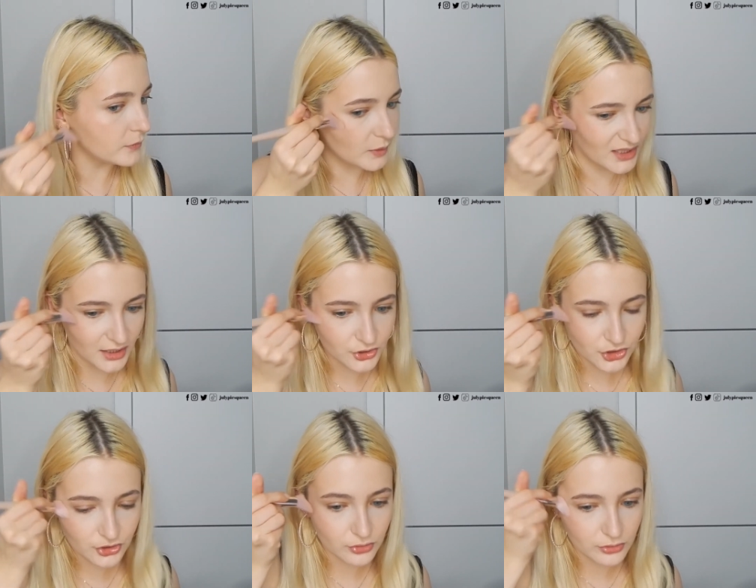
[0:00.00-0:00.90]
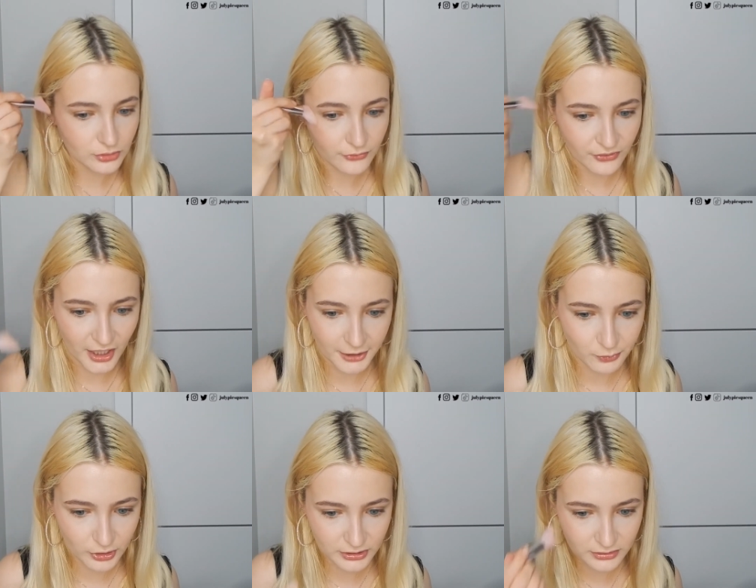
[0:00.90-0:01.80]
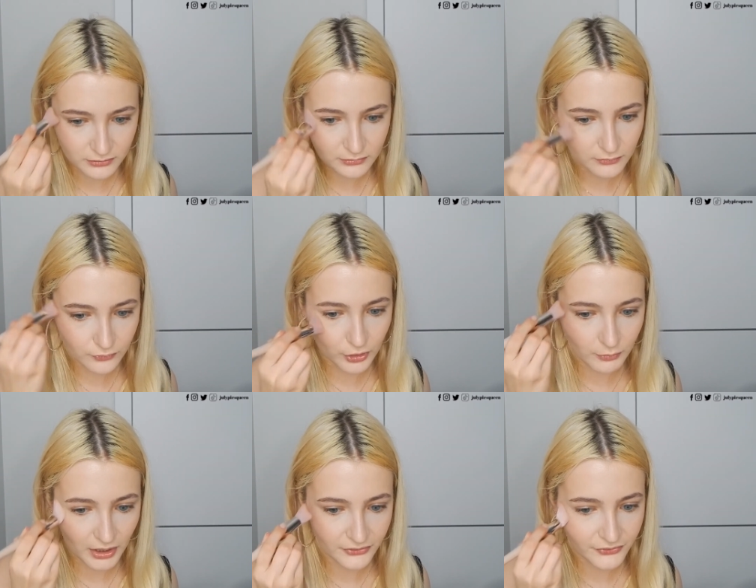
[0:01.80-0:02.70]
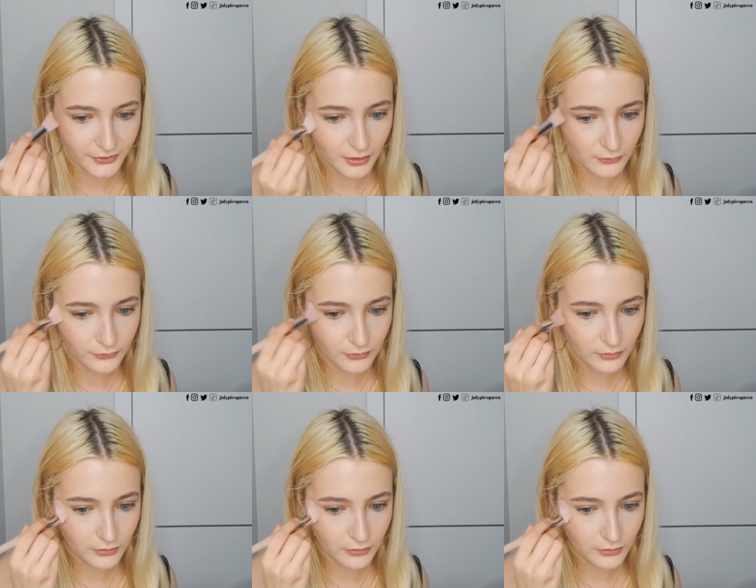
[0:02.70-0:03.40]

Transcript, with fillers: blush sort of hybrid for myself.